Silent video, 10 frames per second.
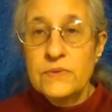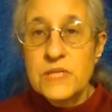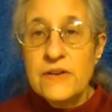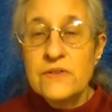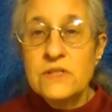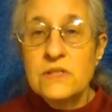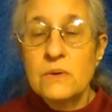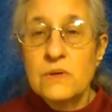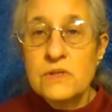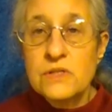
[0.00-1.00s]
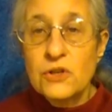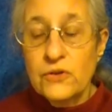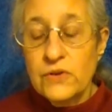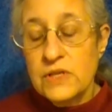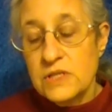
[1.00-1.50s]
David's
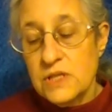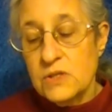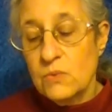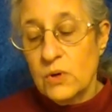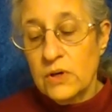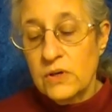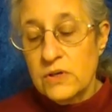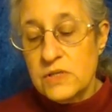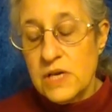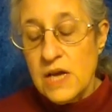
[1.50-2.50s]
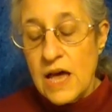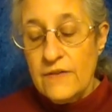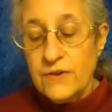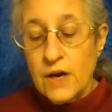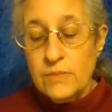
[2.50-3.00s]
servants, his workers,
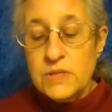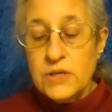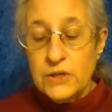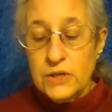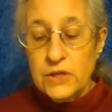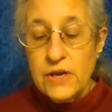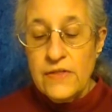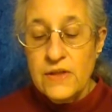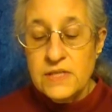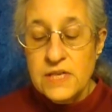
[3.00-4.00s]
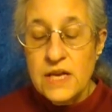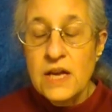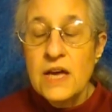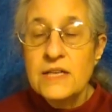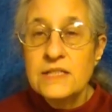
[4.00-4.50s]
have come to her and they say,